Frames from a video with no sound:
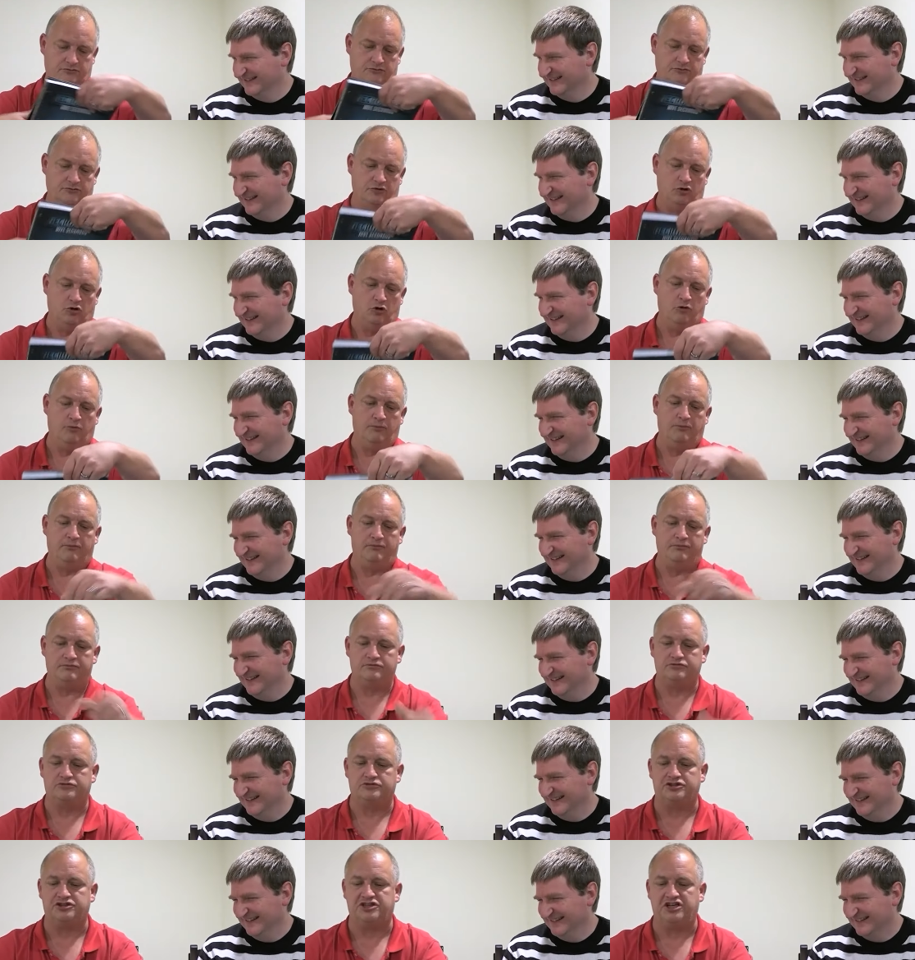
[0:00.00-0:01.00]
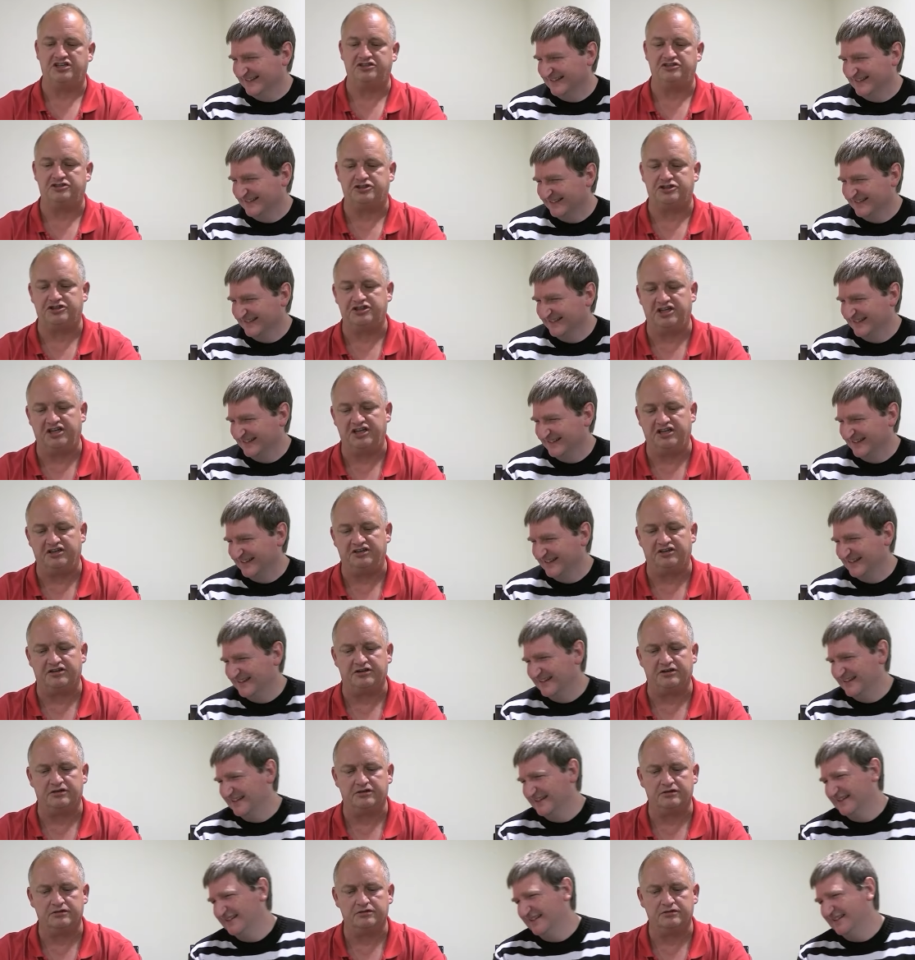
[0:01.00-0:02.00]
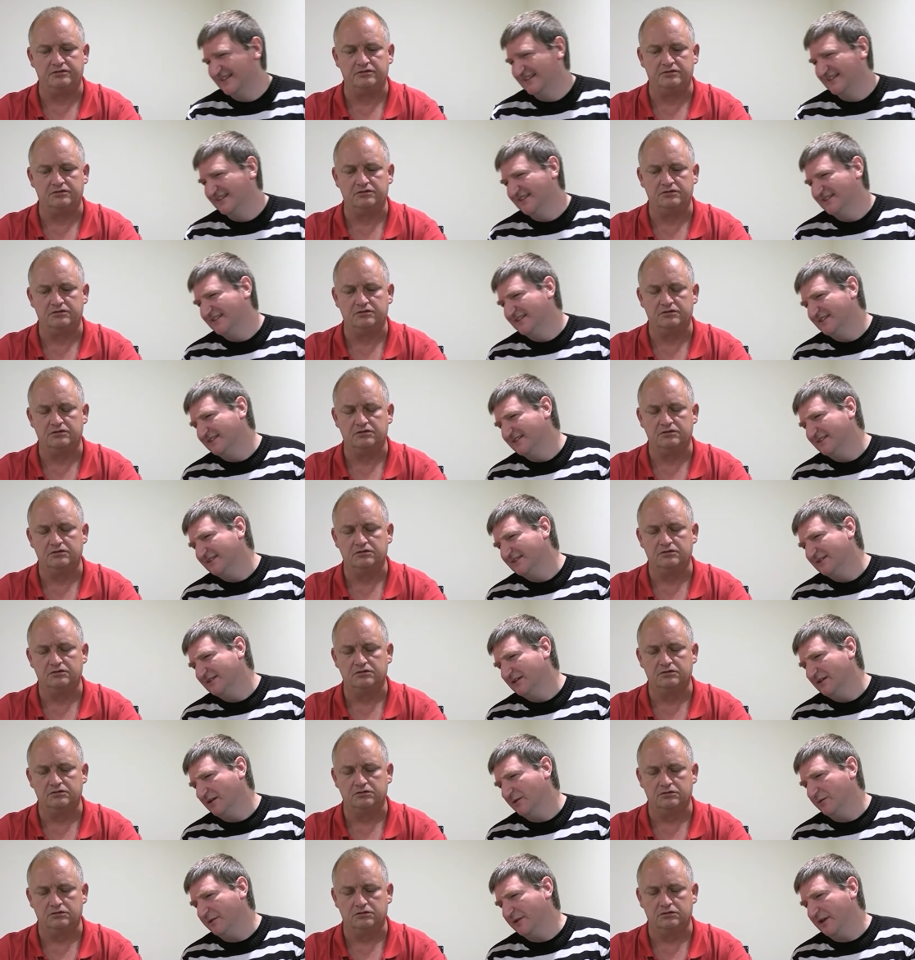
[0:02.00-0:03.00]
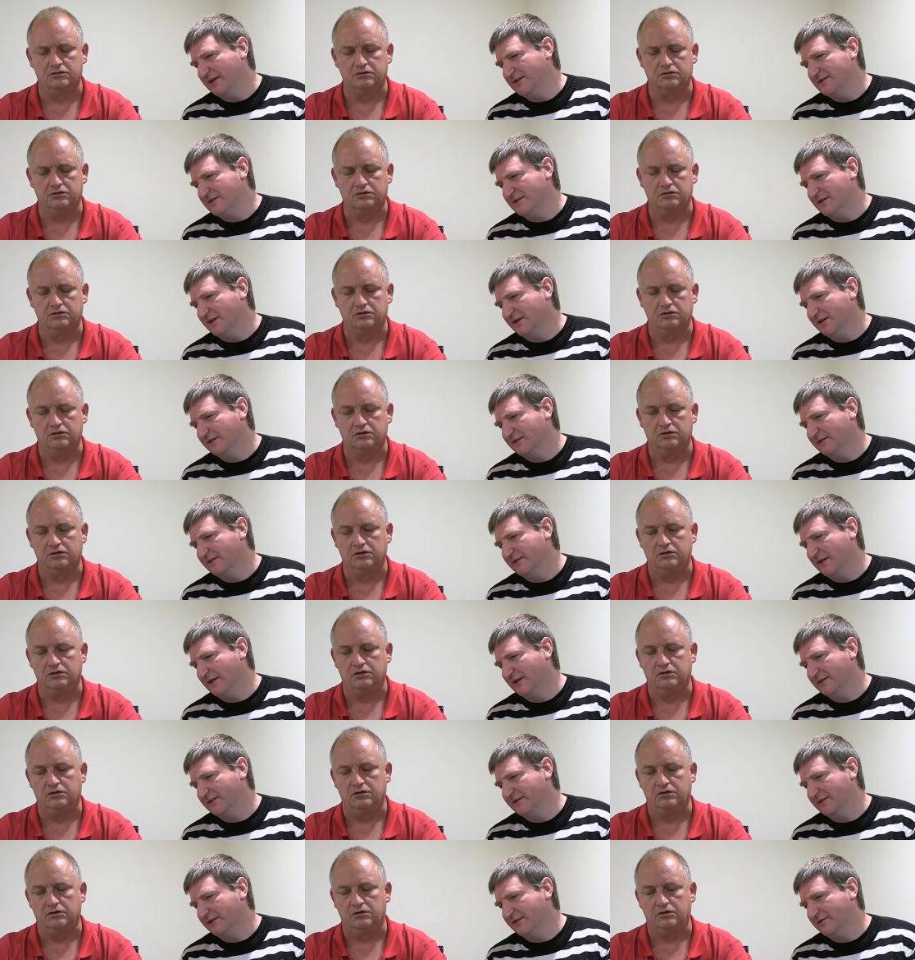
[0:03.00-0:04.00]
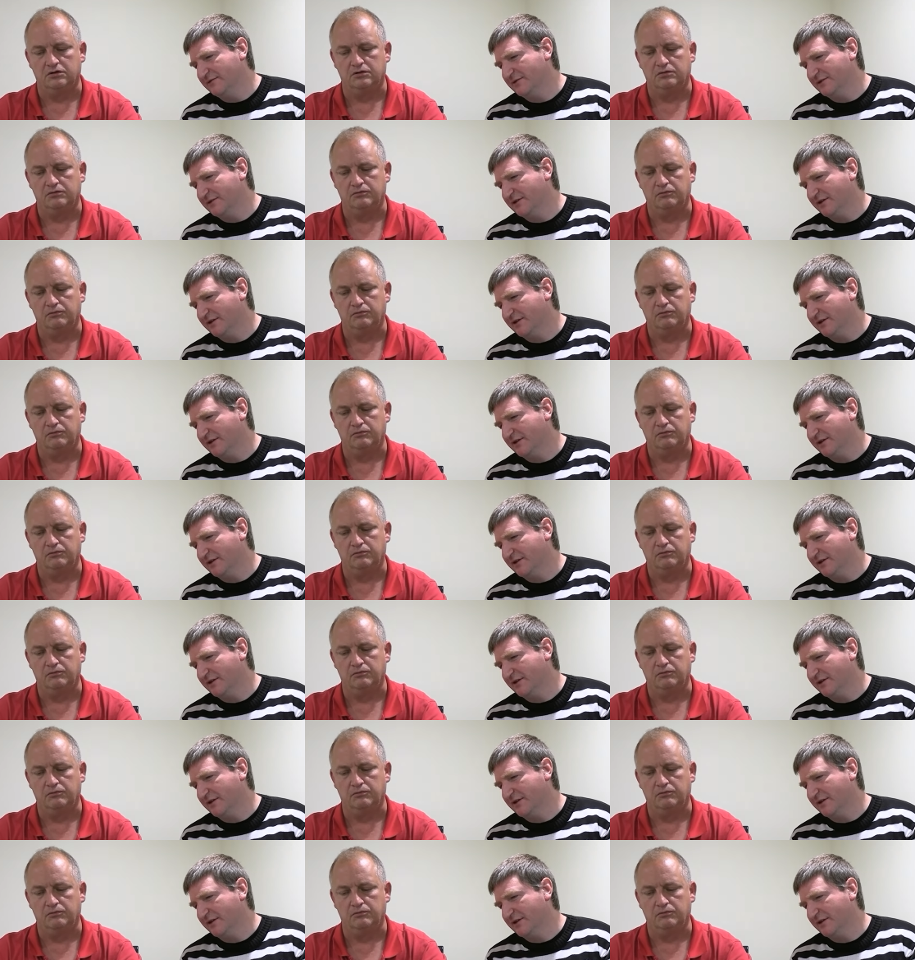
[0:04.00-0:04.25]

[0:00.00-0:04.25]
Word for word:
Speaker 1: Oh, cheat
Speaker 2: sheet. Oh, that's nice. Lasting injury